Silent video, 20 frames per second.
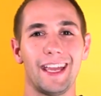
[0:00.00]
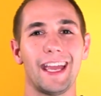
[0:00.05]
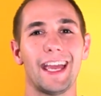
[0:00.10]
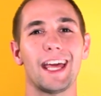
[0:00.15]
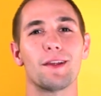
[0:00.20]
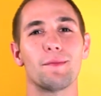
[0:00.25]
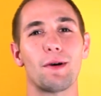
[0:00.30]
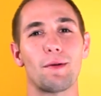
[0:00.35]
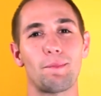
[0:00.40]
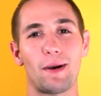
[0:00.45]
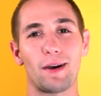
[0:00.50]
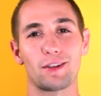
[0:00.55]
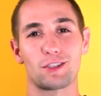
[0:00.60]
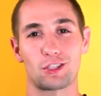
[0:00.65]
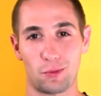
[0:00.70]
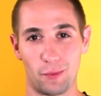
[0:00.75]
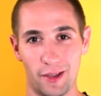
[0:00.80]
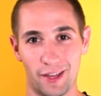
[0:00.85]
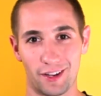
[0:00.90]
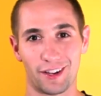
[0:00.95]
Hit him up on
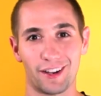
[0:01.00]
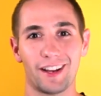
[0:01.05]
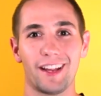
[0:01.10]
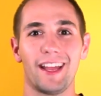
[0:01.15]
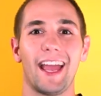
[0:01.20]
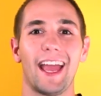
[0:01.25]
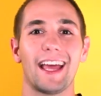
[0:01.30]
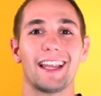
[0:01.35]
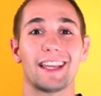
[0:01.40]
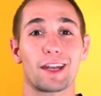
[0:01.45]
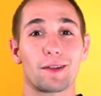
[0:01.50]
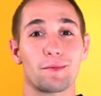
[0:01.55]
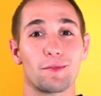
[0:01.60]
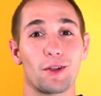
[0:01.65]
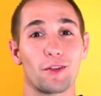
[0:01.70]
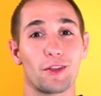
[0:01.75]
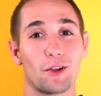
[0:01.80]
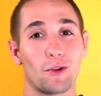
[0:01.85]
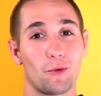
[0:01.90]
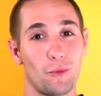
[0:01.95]
Twitter and let him
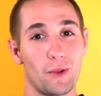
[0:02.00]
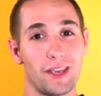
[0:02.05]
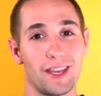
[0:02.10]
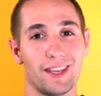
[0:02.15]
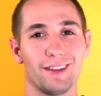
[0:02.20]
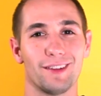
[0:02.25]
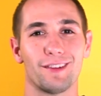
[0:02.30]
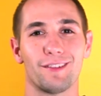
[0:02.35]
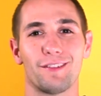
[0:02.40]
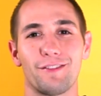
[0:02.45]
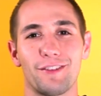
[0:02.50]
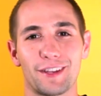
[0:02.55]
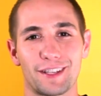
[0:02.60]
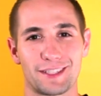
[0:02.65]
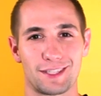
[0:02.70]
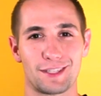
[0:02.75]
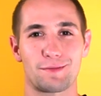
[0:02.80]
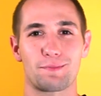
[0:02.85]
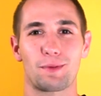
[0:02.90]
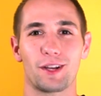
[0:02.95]
know that we fix
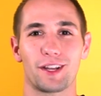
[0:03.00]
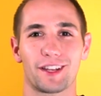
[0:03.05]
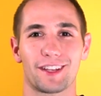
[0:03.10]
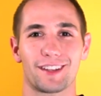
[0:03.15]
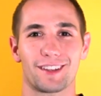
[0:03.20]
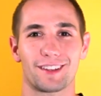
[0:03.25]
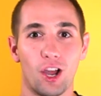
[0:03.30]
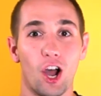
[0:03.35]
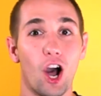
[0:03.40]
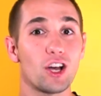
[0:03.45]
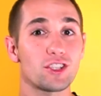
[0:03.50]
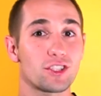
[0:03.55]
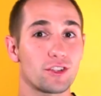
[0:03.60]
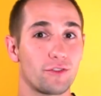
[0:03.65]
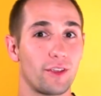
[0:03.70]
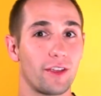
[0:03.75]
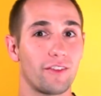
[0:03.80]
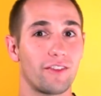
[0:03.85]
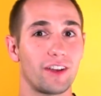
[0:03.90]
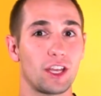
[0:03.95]
his brick. Also,
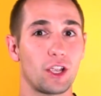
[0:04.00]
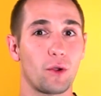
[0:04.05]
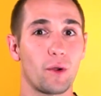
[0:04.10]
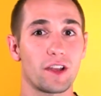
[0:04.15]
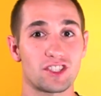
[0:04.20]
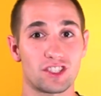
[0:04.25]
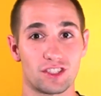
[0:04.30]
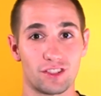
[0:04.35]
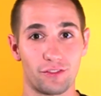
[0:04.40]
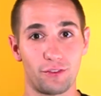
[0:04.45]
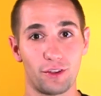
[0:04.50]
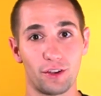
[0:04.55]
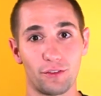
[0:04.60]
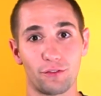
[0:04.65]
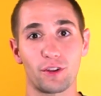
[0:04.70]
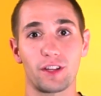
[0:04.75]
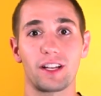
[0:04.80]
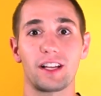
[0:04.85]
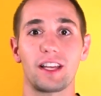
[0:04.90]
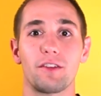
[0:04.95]
if you have any questions, feel
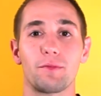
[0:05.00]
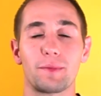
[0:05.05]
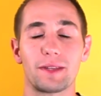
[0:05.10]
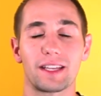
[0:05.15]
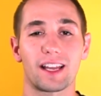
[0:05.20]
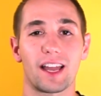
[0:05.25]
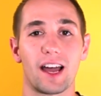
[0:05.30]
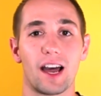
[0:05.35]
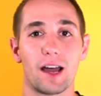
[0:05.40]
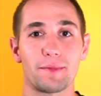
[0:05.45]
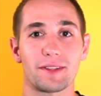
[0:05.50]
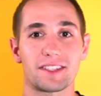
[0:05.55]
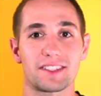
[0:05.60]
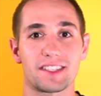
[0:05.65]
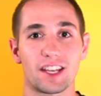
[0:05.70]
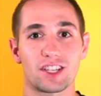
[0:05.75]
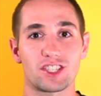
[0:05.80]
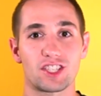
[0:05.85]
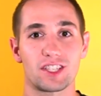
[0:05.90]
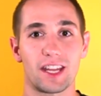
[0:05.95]
free to leave them in the comment
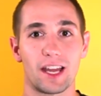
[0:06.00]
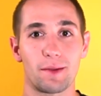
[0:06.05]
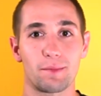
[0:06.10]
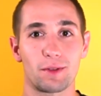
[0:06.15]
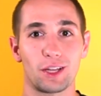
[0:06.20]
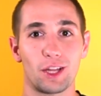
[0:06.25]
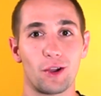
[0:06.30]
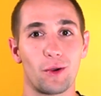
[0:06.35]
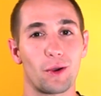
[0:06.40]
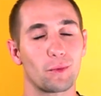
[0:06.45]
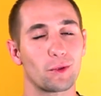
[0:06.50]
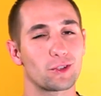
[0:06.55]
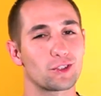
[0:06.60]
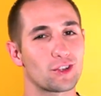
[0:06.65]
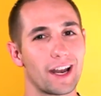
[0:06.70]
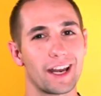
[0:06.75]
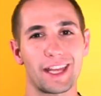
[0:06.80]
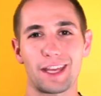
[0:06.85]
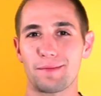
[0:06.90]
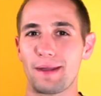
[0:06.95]
section down below and we'll
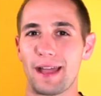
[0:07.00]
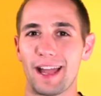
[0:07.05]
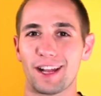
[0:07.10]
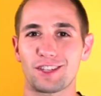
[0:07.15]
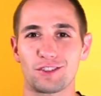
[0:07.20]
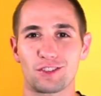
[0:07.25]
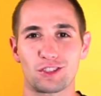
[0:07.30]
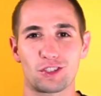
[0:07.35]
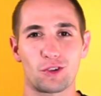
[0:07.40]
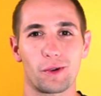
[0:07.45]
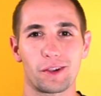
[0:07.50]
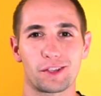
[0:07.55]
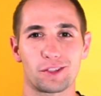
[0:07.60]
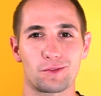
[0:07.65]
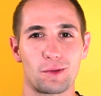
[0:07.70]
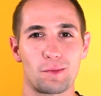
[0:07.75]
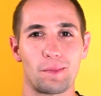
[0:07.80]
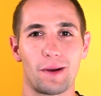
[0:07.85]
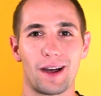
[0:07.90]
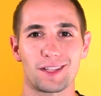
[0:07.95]
try to get back to you as quick as
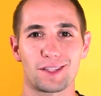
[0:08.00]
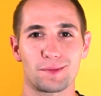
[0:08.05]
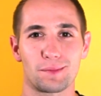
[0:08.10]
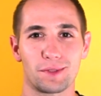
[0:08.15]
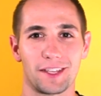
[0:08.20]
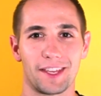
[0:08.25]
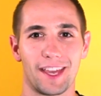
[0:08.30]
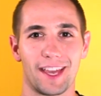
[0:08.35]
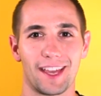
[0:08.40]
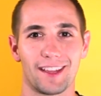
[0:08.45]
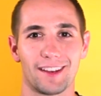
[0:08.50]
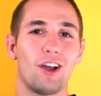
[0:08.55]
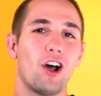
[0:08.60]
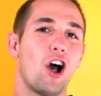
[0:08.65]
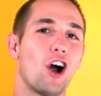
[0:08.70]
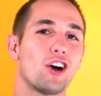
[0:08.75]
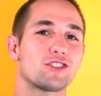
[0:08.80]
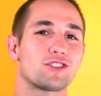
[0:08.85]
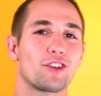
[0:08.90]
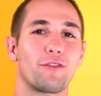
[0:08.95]
we possibly can.
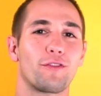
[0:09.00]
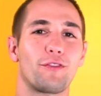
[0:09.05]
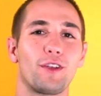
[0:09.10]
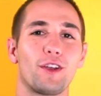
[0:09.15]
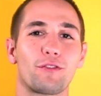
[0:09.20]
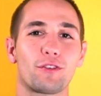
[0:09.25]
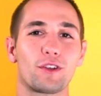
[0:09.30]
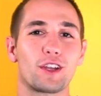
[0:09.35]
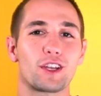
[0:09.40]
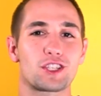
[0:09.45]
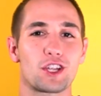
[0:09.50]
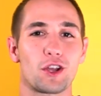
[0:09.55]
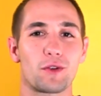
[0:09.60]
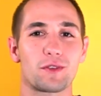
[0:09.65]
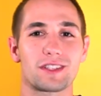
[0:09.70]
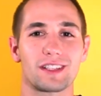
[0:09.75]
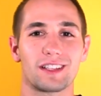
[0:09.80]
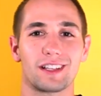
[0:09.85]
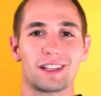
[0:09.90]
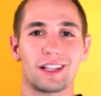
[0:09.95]
Also, feel free to show
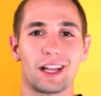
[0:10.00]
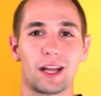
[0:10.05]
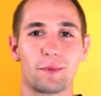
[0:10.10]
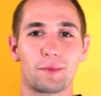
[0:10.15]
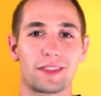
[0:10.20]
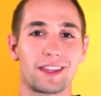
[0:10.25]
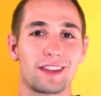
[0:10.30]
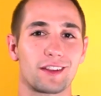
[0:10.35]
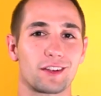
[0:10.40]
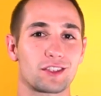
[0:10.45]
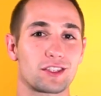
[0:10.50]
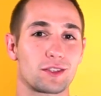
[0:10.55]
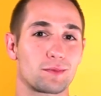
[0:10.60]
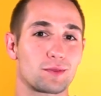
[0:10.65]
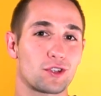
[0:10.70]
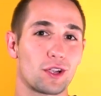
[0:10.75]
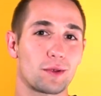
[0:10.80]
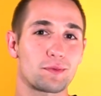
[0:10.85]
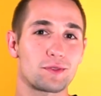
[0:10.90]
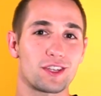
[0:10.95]
us a little love with either a
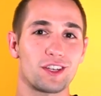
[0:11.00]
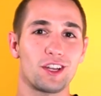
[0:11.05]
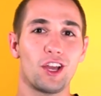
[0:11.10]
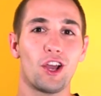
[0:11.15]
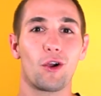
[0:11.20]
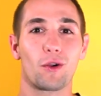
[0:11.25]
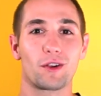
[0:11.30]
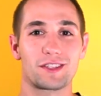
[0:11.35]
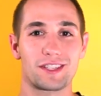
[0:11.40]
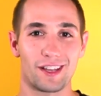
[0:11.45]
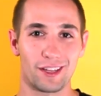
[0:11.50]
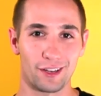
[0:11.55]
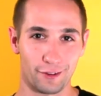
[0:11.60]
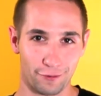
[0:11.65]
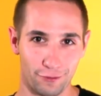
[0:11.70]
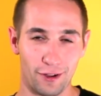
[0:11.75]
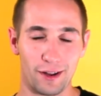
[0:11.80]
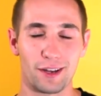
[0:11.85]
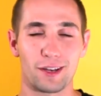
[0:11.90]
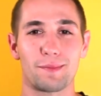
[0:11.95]
subscription or telling a
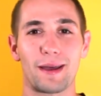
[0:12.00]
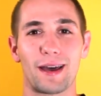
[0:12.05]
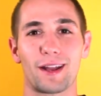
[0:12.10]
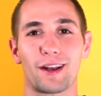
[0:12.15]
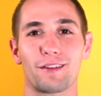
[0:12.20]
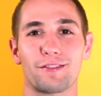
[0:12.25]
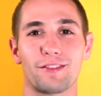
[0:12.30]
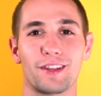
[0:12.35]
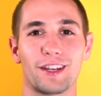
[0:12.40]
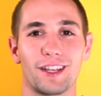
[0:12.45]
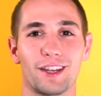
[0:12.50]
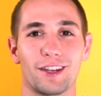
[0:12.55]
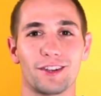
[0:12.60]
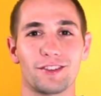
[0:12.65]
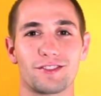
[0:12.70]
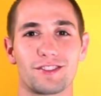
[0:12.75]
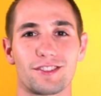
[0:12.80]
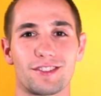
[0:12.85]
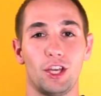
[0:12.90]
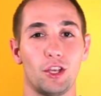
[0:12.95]
friend about our
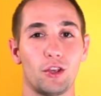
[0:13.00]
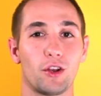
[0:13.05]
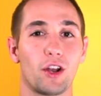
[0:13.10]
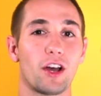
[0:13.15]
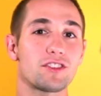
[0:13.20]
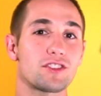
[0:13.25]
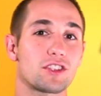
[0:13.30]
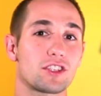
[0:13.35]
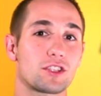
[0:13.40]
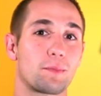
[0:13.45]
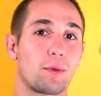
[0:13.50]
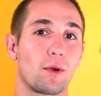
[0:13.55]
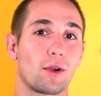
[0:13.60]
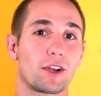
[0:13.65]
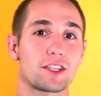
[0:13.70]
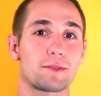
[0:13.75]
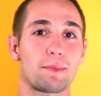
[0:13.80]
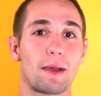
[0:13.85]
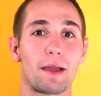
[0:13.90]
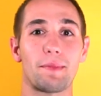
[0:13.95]
videos. You can also support
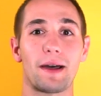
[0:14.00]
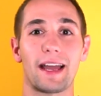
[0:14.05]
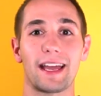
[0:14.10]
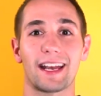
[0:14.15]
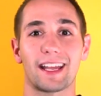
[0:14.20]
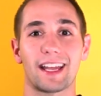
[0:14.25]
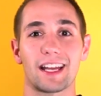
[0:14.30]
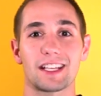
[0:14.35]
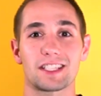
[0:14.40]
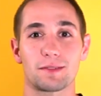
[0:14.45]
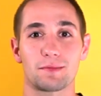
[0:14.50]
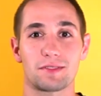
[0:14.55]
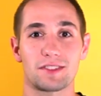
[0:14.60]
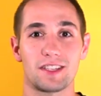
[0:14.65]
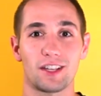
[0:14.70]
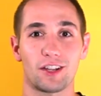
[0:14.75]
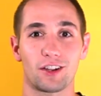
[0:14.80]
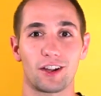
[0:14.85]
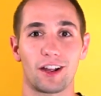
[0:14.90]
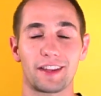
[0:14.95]
us by buying a custom
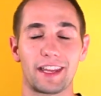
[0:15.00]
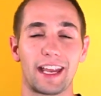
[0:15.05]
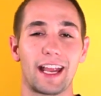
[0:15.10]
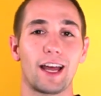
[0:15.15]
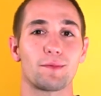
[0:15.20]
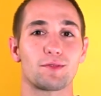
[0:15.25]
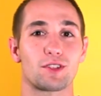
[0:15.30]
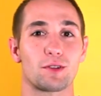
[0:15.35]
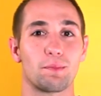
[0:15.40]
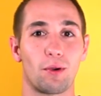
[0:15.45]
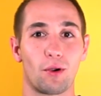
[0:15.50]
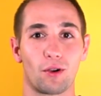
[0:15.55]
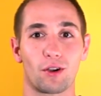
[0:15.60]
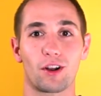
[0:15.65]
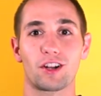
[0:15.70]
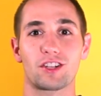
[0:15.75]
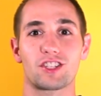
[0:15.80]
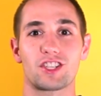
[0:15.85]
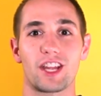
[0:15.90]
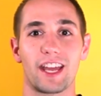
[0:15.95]
sneaker art that helps support
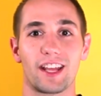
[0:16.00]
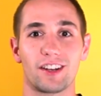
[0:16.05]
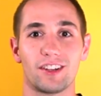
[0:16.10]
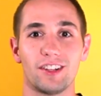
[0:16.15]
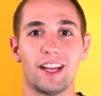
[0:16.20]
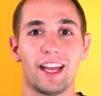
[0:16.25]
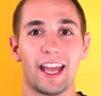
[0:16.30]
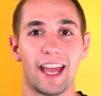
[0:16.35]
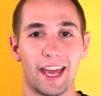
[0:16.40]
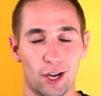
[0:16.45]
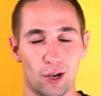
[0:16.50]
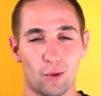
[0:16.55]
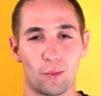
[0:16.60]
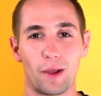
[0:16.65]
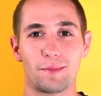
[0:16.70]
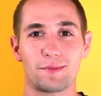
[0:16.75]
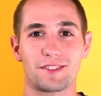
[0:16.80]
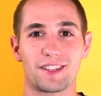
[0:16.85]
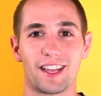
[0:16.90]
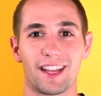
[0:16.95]
our channel and our
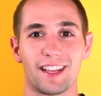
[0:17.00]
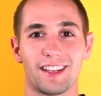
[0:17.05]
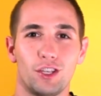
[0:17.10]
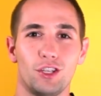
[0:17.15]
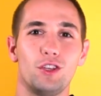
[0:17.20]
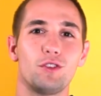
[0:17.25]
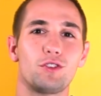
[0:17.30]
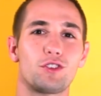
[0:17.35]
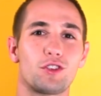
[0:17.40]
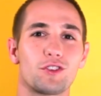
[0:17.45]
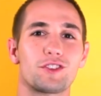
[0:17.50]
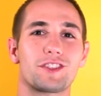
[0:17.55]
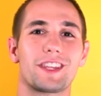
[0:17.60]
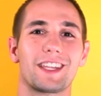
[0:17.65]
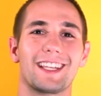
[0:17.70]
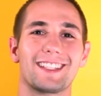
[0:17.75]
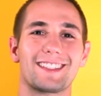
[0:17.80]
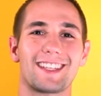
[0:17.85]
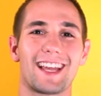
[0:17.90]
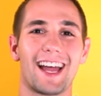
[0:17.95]
website. You choose the
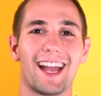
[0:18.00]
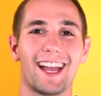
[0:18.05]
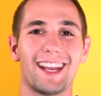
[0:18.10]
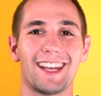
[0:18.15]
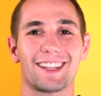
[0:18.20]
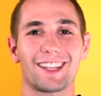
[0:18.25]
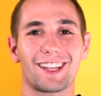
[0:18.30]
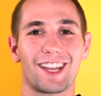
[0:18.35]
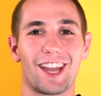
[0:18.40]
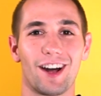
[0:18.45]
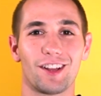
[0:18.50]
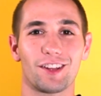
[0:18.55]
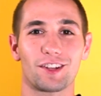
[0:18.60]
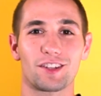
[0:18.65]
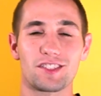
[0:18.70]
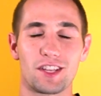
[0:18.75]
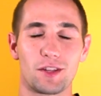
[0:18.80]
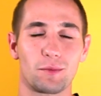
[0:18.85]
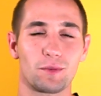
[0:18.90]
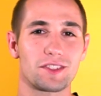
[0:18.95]
design and the
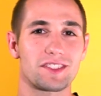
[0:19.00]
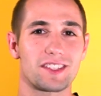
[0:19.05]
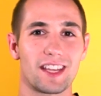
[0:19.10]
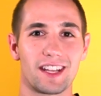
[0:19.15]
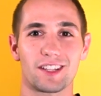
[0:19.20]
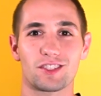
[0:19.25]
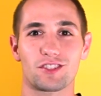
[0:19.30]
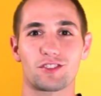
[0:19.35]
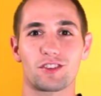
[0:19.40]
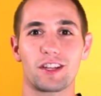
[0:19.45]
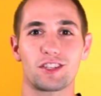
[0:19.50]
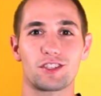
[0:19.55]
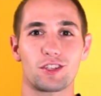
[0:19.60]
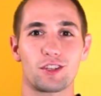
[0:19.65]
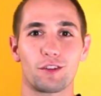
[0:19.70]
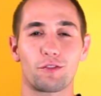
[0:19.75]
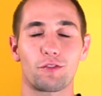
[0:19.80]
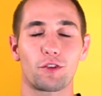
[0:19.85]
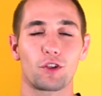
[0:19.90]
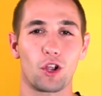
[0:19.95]
colors and we'll send it straight to
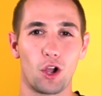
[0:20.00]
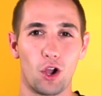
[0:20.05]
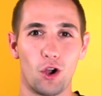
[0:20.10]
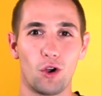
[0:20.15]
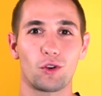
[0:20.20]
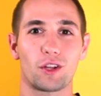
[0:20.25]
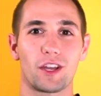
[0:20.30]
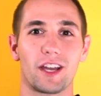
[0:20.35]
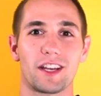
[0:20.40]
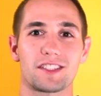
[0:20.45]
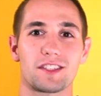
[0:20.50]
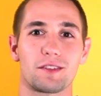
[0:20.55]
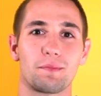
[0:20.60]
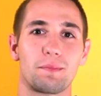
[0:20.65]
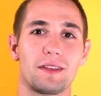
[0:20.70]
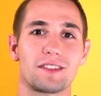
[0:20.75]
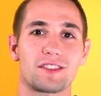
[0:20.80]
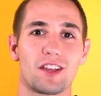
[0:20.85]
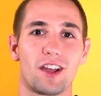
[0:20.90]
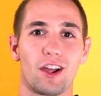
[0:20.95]
you for your own custom
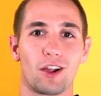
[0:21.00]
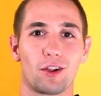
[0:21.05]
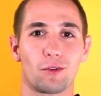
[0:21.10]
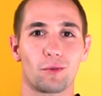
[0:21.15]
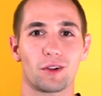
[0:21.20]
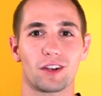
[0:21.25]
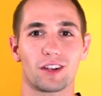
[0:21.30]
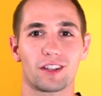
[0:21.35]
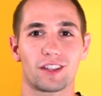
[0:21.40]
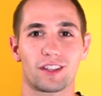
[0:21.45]
piece of artwork.